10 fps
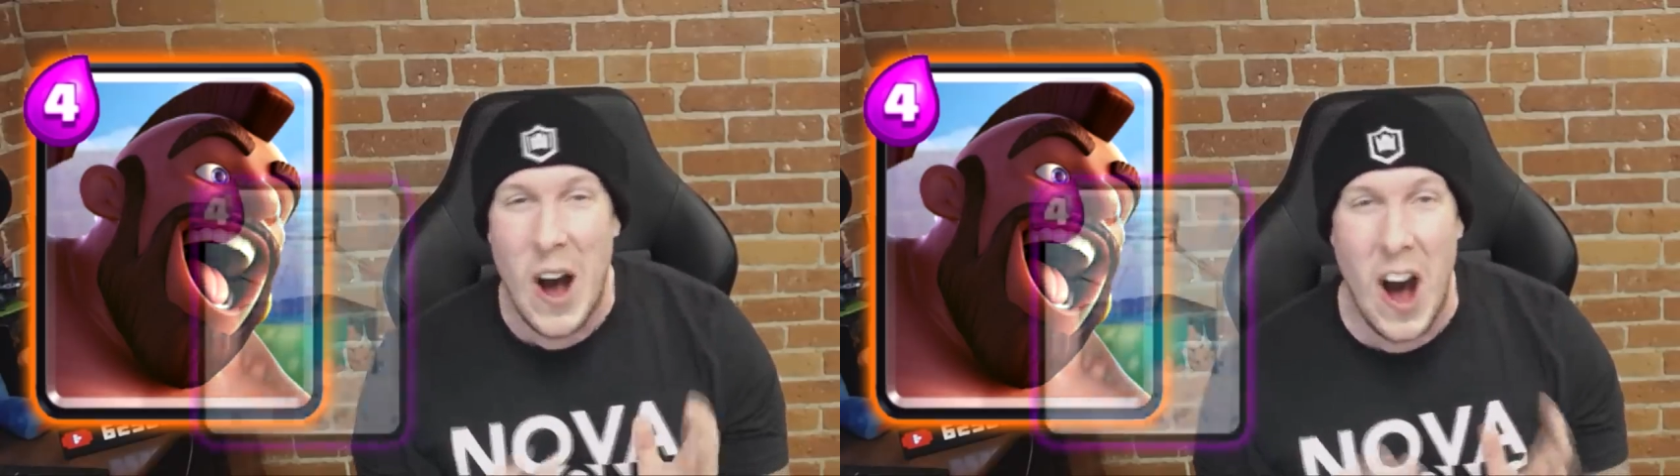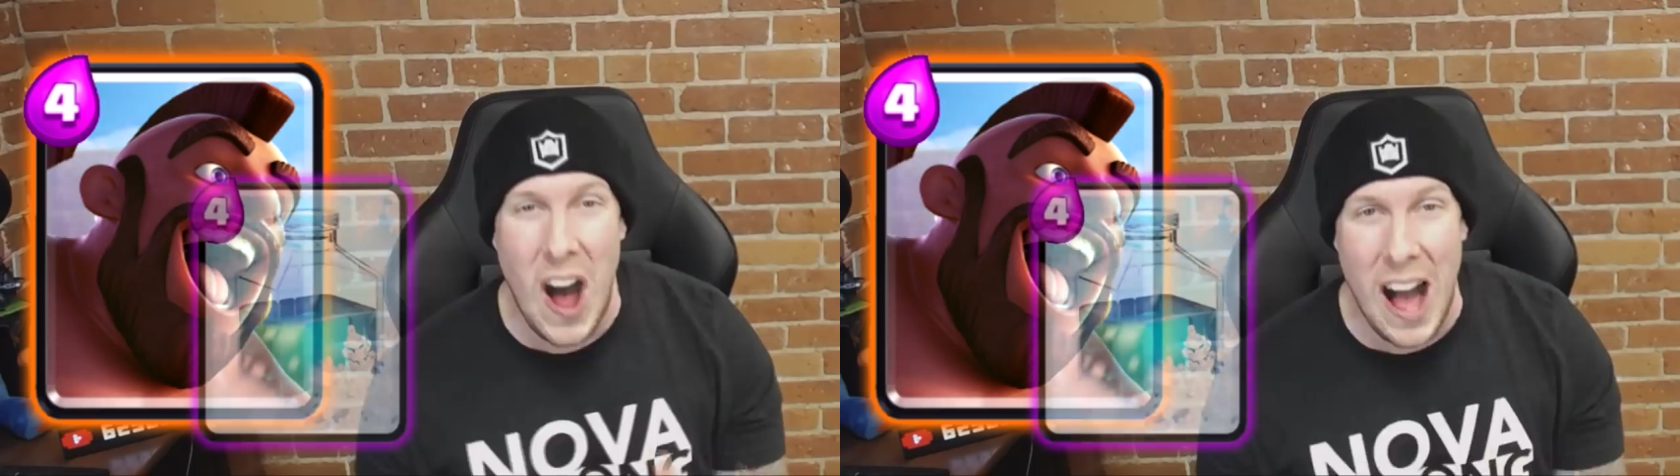
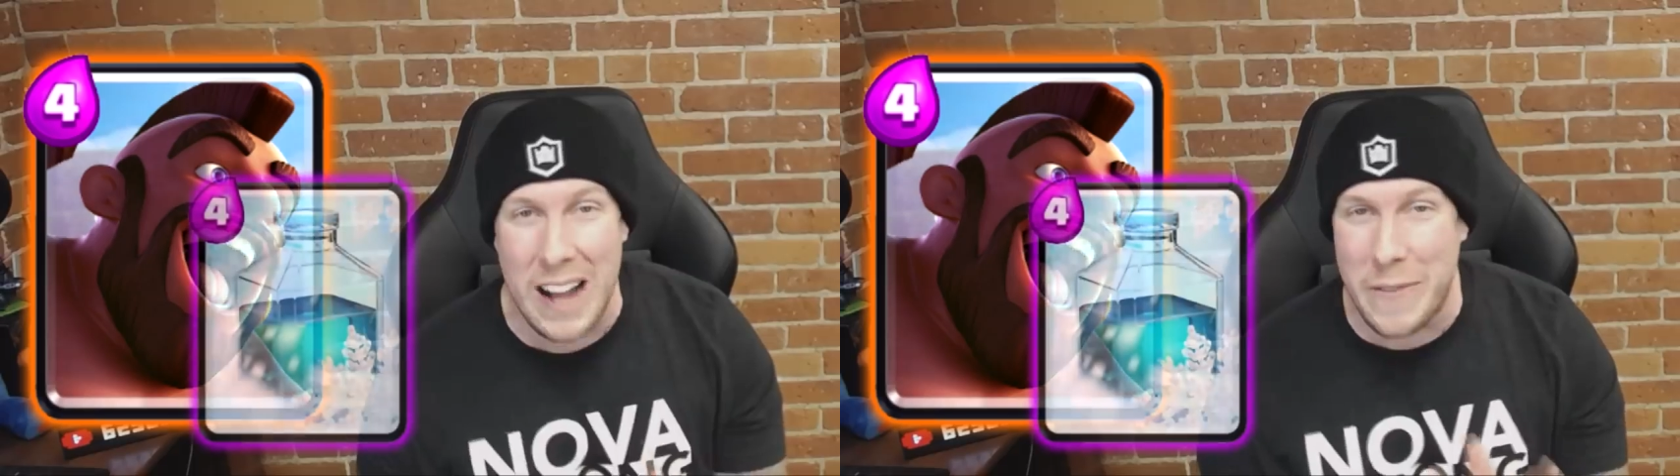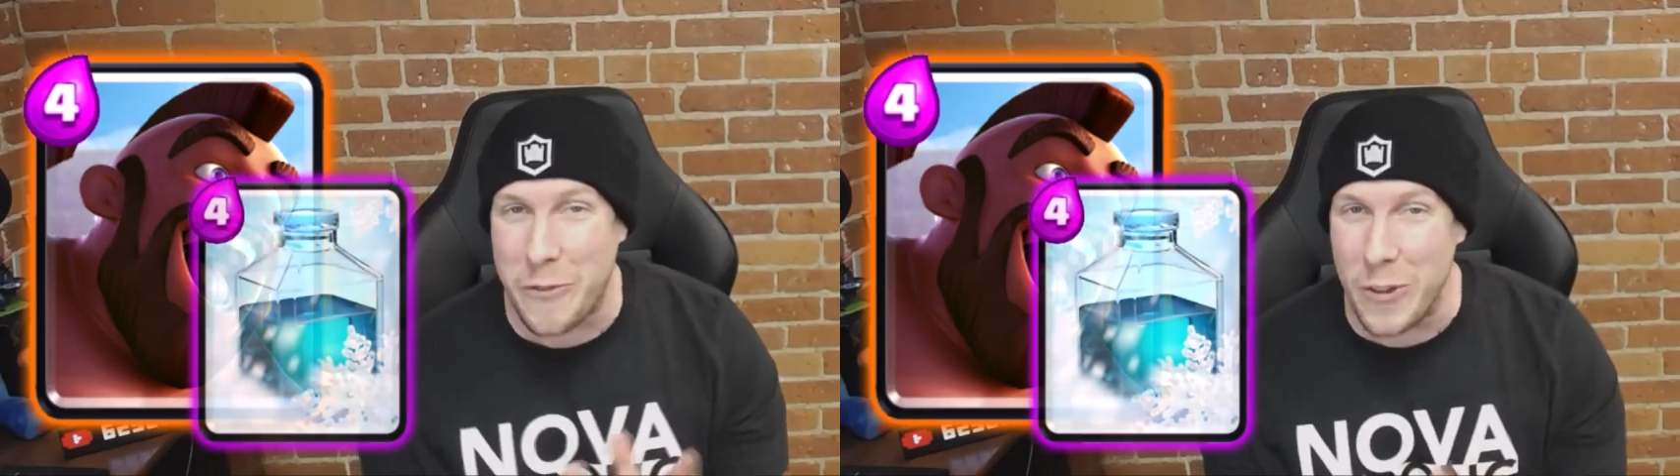
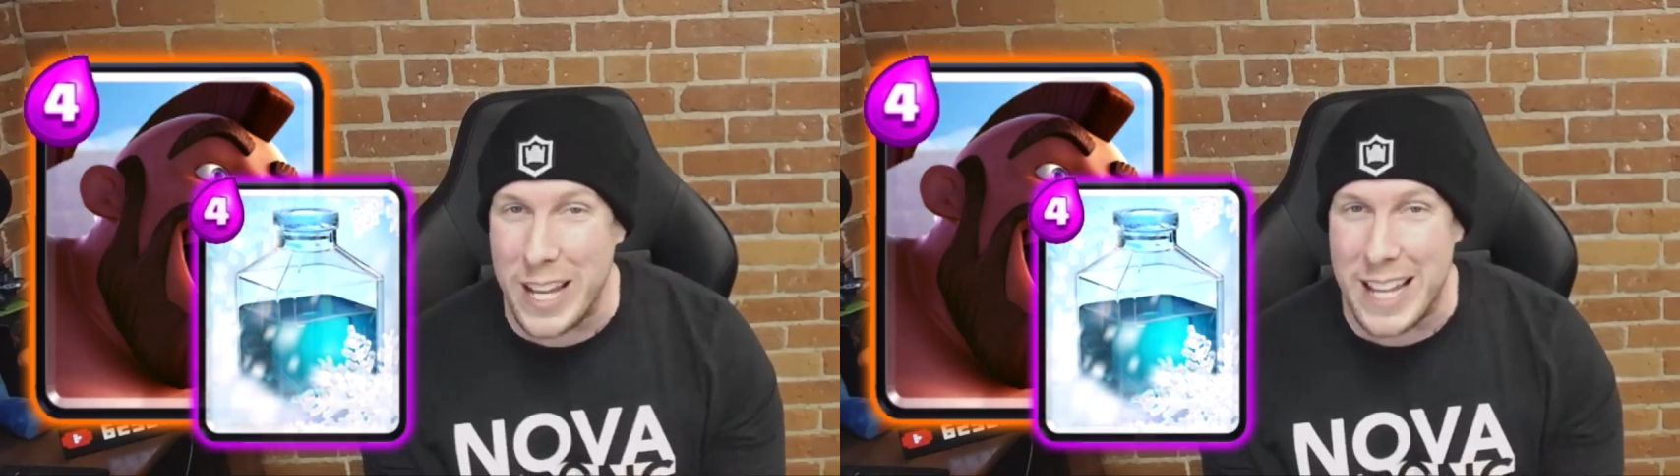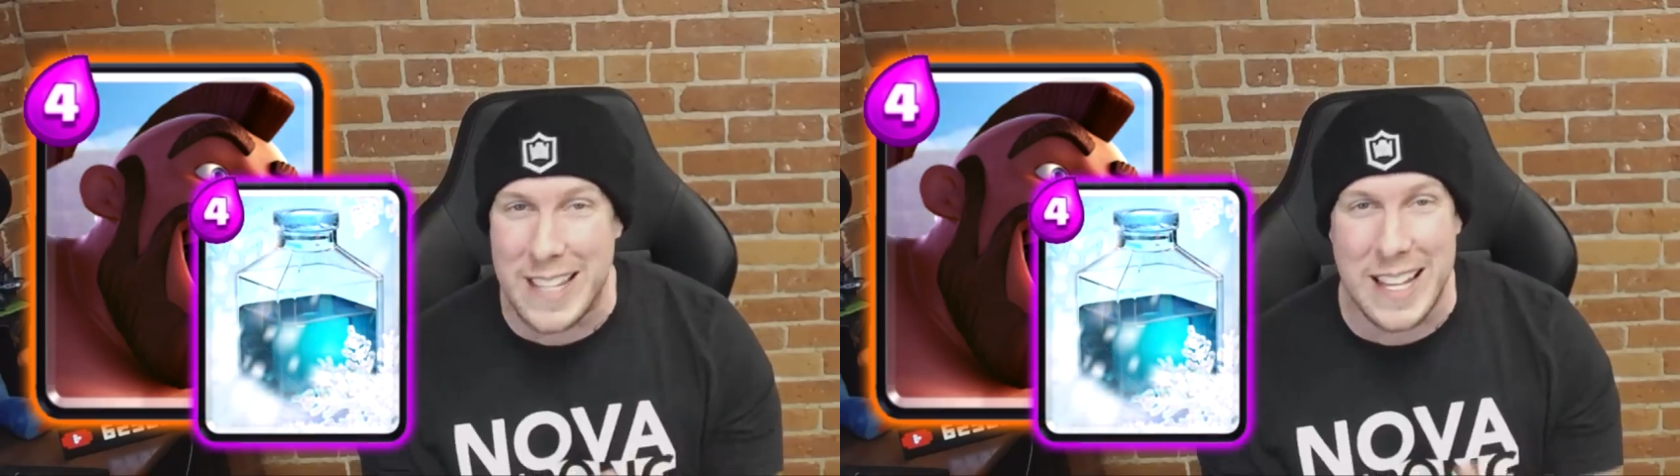Hog
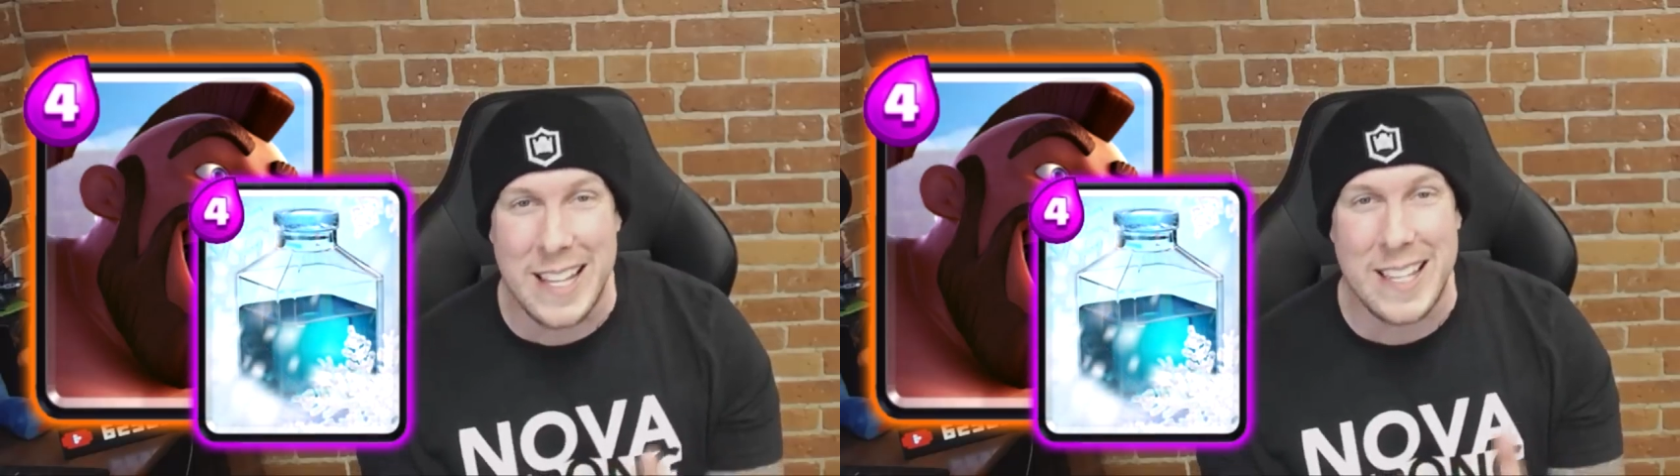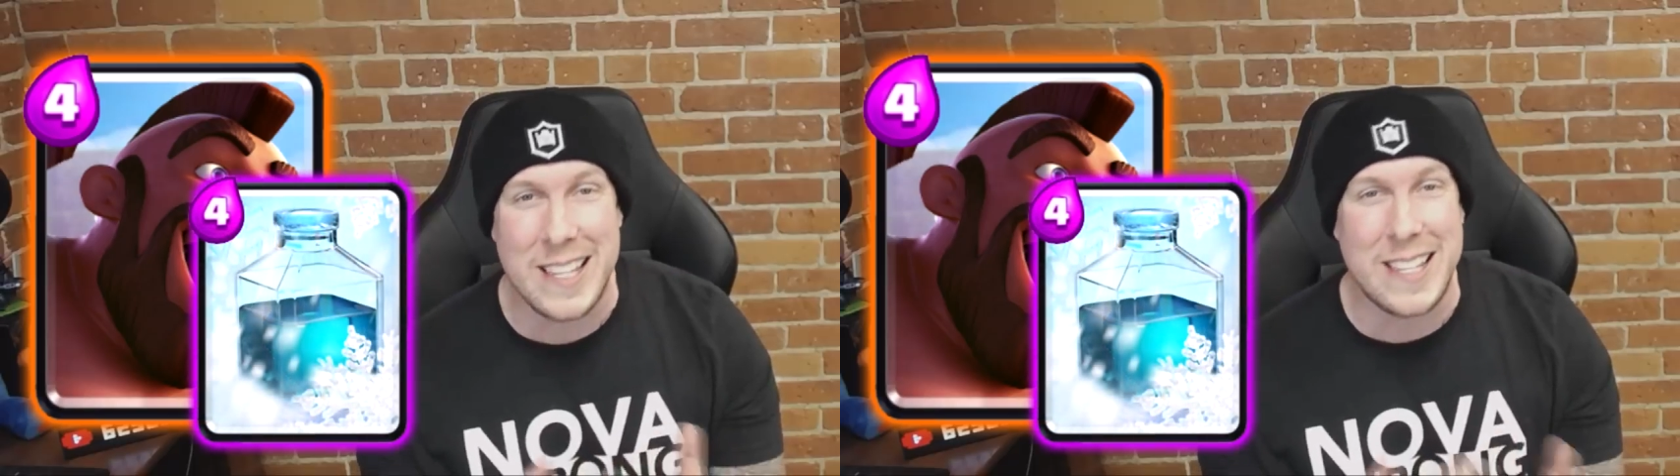Freeze
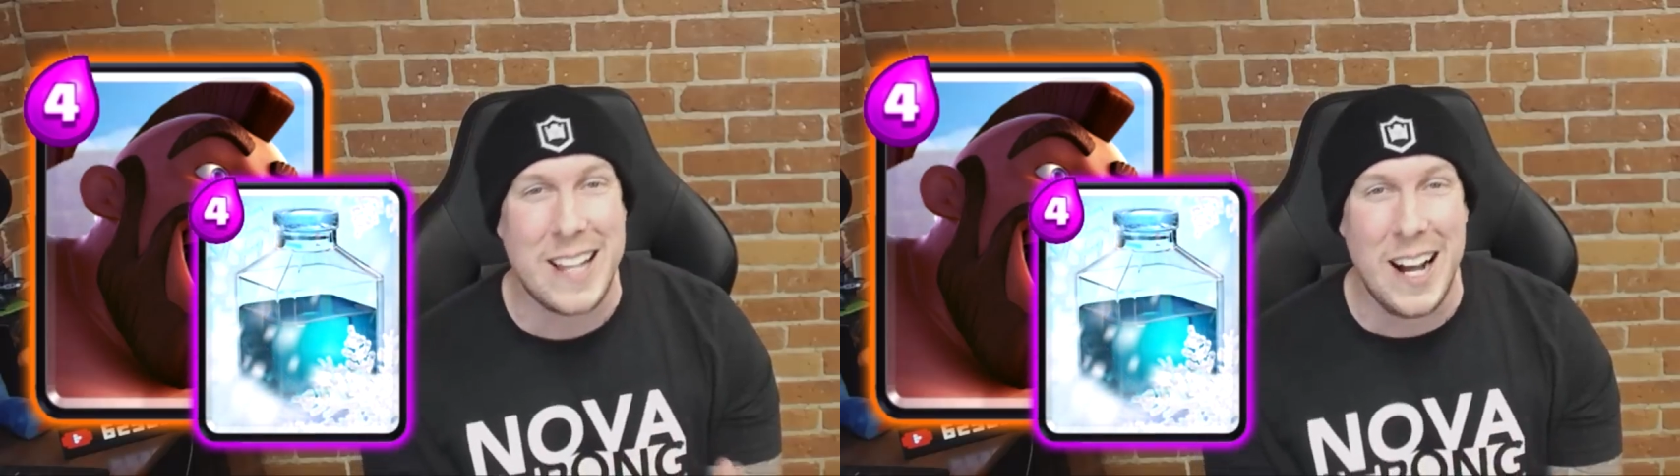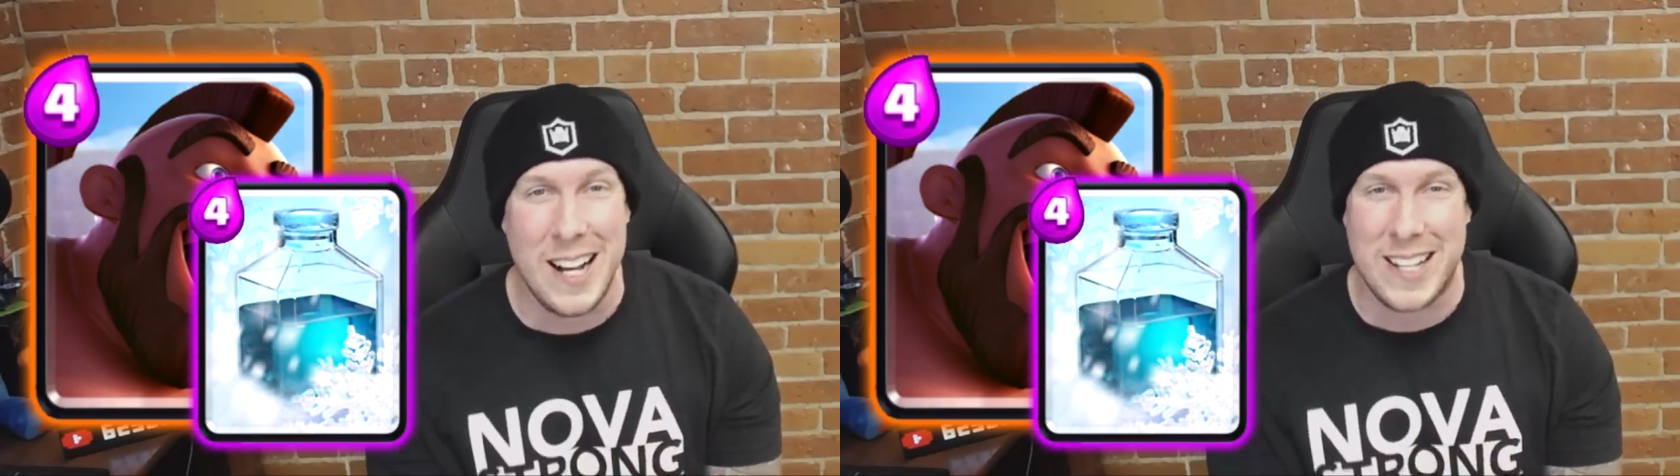is
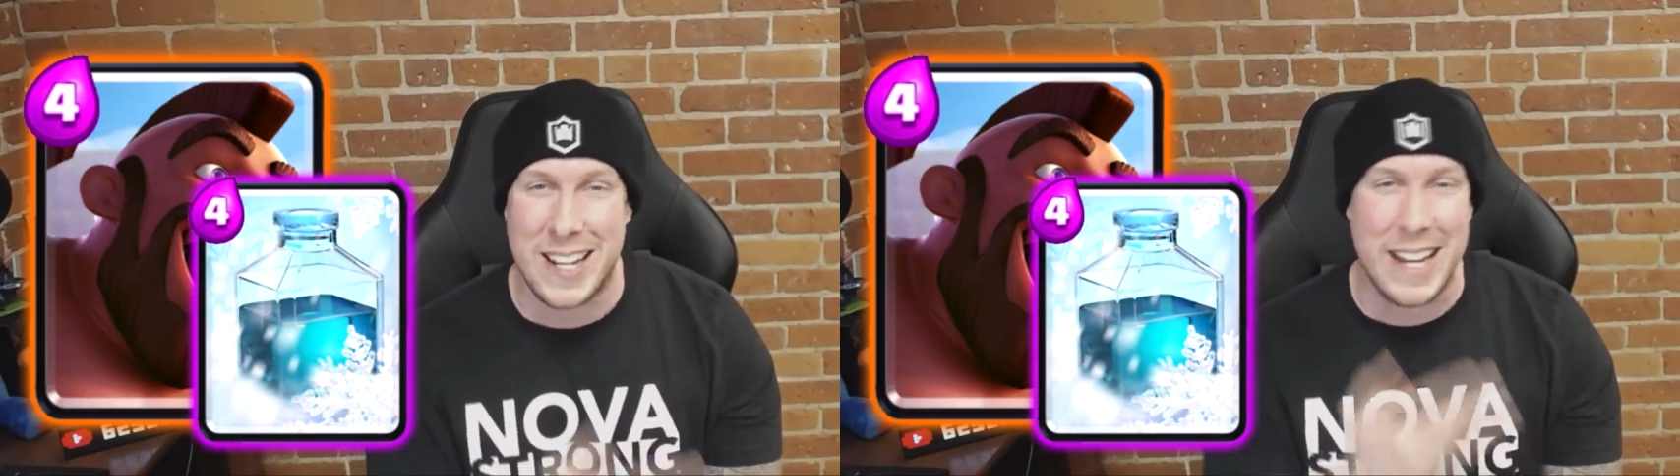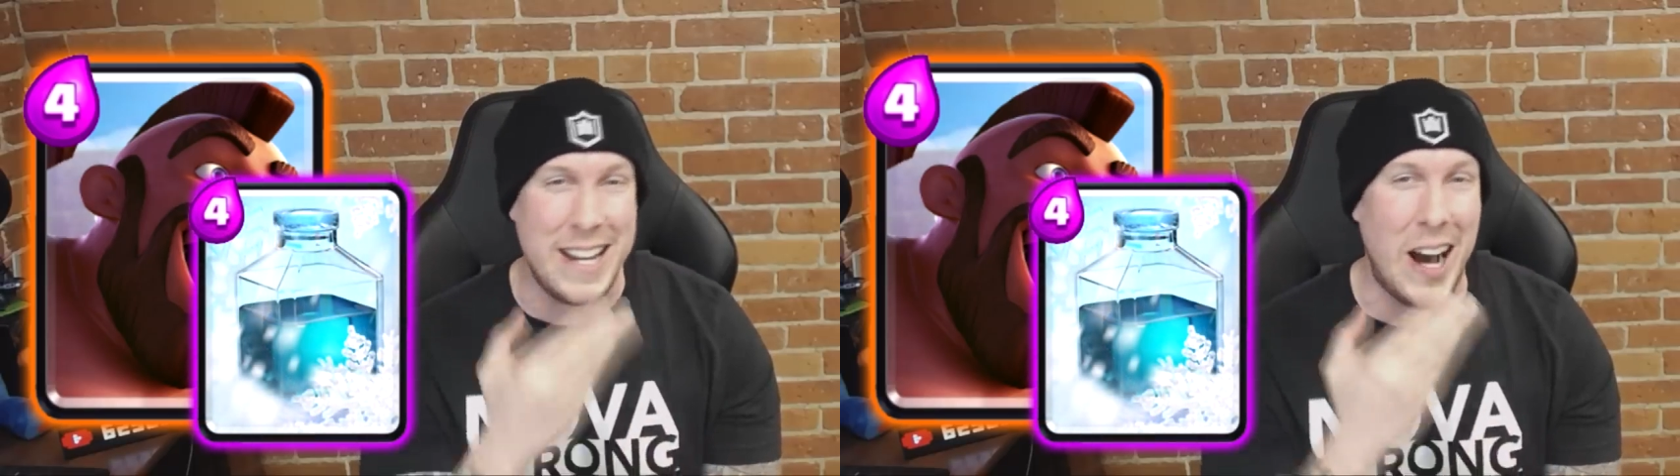such
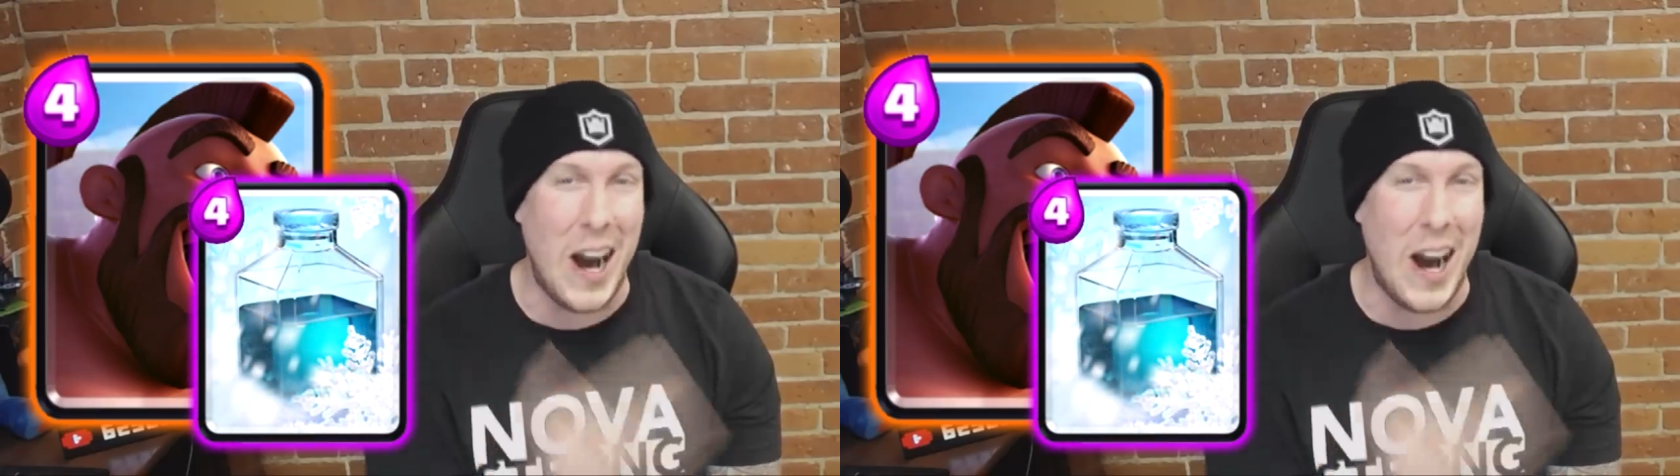an